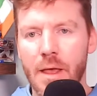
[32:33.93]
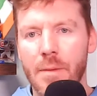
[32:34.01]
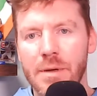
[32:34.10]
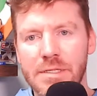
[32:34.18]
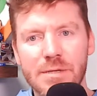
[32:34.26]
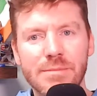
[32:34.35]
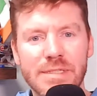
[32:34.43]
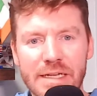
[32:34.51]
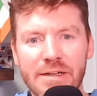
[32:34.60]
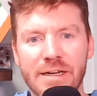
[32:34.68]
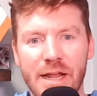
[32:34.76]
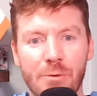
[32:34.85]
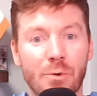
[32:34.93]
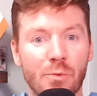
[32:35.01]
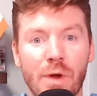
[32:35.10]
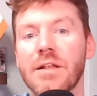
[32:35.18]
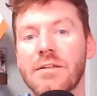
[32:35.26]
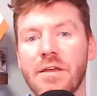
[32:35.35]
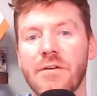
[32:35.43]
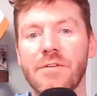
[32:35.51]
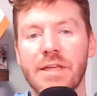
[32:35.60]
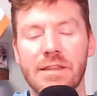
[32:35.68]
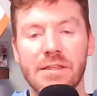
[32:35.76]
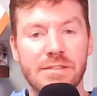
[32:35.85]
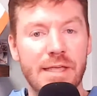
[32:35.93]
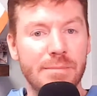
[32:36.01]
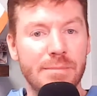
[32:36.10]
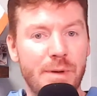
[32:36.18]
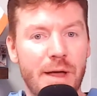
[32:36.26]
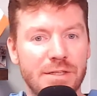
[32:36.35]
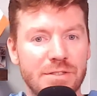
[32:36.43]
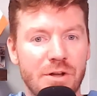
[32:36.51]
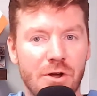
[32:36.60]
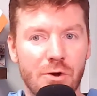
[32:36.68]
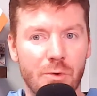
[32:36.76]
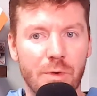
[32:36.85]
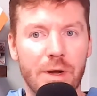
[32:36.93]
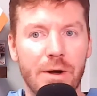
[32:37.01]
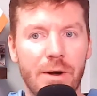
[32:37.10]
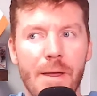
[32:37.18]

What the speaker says: But Tim Dillon and I were relatively at the same spots in our career